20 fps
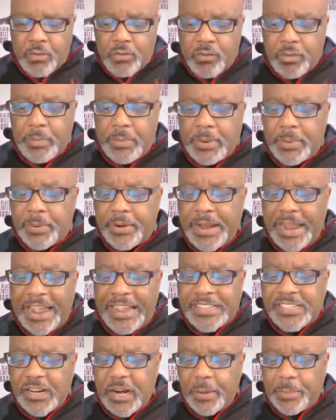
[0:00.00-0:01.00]
Remember,
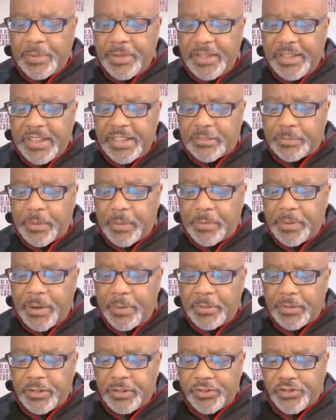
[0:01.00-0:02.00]
XRP has been
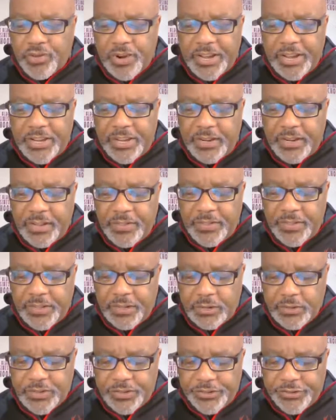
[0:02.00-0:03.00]
publicly traded
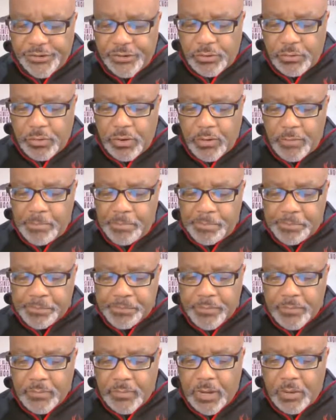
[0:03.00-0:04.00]
this is a quote.
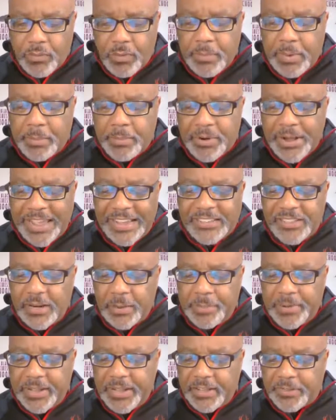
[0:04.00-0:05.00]
Remember,
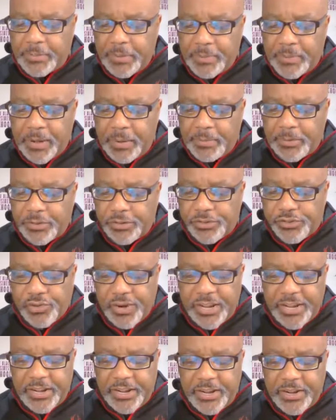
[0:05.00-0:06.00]
XRP has been publicly
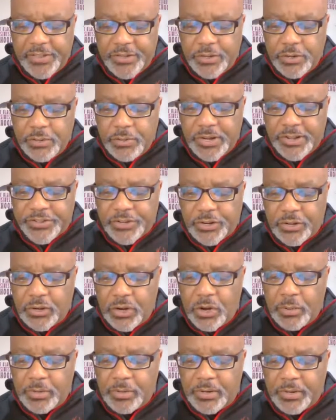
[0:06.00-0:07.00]
traded in the US and
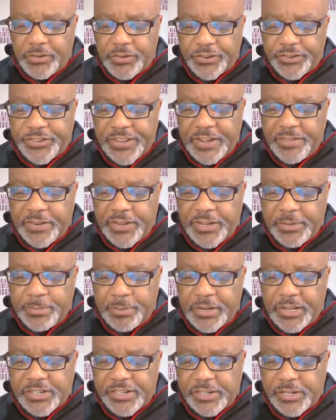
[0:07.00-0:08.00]
globally for
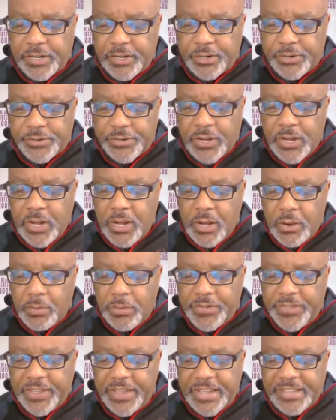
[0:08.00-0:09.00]
7+ years
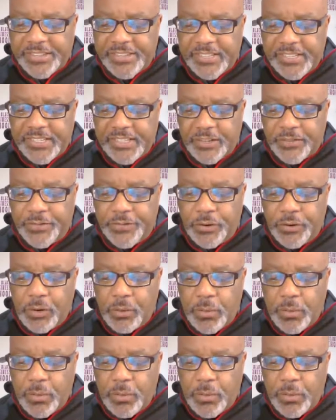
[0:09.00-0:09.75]
with the SEC's full